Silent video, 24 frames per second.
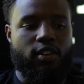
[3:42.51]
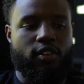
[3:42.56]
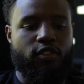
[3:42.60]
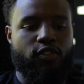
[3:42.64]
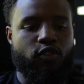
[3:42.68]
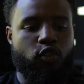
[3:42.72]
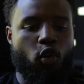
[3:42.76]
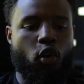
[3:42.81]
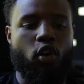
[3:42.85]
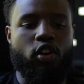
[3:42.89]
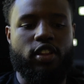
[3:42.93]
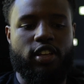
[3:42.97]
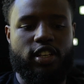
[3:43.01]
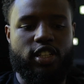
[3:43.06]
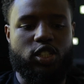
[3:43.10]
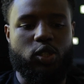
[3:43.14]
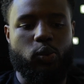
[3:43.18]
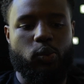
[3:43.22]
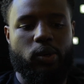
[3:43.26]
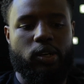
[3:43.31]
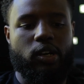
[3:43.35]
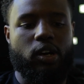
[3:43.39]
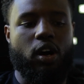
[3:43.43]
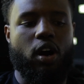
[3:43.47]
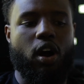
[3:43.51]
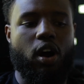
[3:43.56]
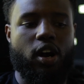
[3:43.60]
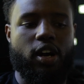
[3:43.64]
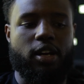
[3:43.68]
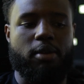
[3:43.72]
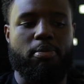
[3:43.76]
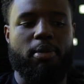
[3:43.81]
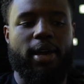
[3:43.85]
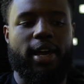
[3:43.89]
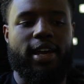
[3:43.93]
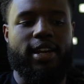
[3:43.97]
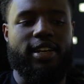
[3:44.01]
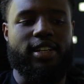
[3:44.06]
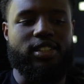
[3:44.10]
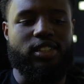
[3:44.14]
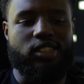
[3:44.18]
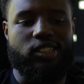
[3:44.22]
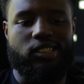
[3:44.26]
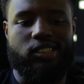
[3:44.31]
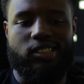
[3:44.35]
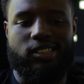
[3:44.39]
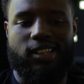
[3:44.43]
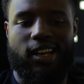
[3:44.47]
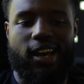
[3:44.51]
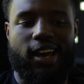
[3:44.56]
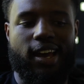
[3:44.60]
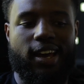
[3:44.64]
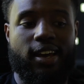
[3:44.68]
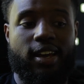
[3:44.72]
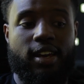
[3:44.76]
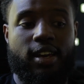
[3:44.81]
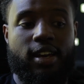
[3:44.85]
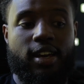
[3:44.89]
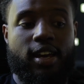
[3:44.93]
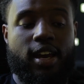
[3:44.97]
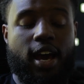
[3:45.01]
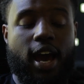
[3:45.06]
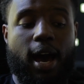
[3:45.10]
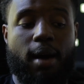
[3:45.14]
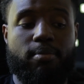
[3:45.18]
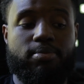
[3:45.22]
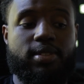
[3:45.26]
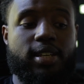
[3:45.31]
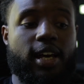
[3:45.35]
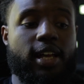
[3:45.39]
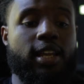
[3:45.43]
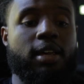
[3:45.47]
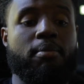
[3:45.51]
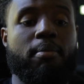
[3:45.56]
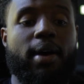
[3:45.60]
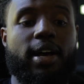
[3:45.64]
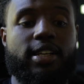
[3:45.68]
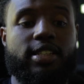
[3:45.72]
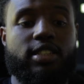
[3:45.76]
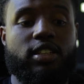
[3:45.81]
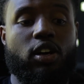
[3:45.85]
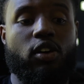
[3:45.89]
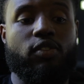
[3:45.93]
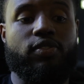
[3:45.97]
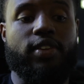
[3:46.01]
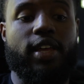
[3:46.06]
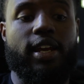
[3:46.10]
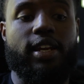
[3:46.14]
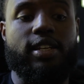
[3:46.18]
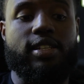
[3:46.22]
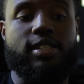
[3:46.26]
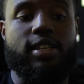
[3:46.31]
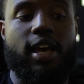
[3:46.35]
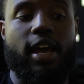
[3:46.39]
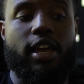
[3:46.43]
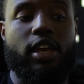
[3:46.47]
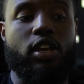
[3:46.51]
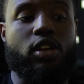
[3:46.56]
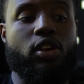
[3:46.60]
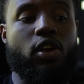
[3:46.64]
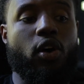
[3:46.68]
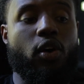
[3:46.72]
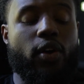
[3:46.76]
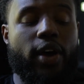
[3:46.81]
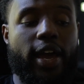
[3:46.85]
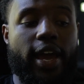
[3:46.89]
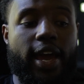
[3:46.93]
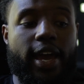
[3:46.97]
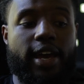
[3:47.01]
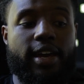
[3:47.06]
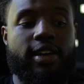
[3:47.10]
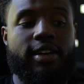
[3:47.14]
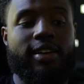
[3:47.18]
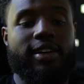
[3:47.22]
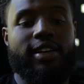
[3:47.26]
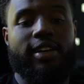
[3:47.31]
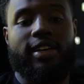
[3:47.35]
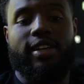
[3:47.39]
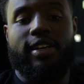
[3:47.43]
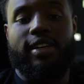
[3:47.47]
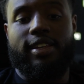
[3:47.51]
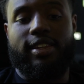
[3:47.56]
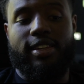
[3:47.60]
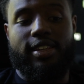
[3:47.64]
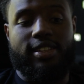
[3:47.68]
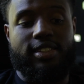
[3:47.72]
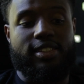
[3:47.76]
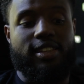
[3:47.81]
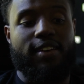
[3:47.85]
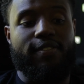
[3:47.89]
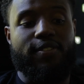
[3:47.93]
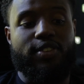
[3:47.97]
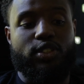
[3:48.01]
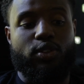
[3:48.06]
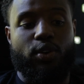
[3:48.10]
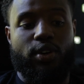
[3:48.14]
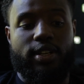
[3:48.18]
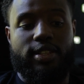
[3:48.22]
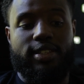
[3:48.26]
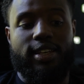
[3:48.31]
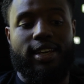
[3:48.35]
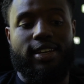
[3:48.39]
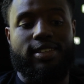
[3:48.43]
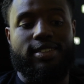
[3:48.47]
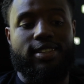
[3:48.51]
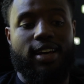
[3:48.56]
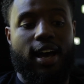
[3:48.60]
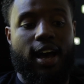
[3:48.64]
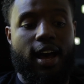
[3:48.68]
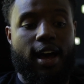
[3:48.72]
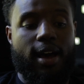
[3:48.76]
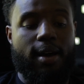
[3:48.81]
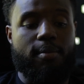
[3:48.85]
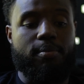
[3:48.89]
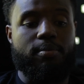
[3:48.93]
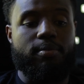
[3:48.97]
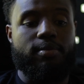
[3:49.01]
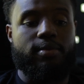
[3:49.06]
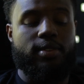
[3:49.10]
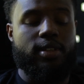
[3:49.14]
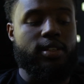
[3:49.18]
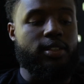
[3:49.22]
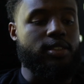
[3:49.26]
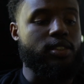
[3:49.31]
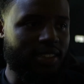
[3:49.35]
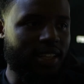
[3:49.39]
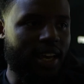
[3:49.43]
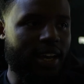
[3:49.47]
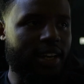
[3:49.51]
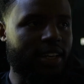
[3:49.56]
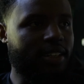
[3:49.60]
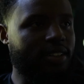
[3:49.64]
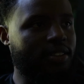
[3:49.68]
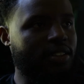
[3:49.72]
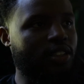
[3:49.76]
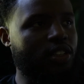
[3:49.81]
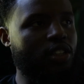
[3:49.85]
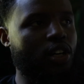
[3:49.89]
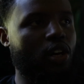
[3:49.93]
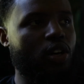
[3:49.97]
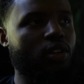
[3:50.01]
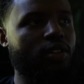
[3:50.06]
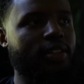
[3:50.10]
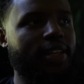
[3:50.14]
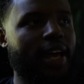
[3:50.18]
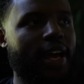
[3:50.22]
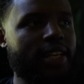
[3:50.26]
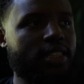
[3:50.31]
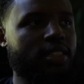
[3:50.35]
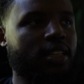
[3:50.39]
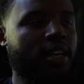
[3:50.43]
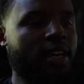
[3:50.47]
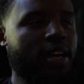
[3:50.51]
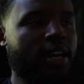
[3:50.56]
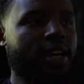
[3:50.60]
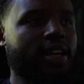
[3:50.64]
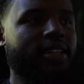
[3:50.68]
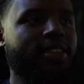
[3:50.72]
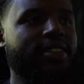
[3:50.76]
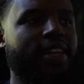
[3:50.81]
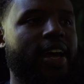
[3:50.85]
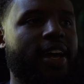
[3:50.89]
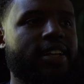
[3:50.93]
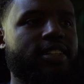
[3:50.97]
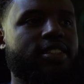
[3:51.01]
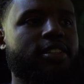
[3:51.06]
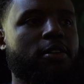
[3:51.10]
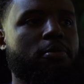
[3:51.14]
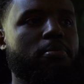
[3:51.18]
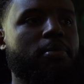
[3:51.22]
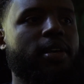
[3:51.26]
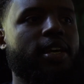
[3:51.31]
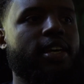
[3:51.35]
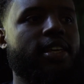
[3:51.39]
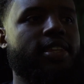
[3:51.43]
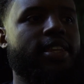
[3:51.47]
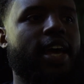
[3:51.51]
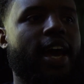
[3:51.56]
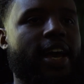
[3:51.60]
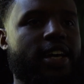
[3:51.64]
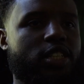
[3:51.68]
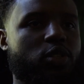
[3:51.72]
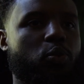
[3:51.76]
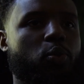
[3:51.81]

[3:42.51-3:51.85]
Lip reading: for this winter arc, man, is just that I'm telling myself that it's like, you know, hey, this stuff is gonna take time. It's like, you know, that to me, that's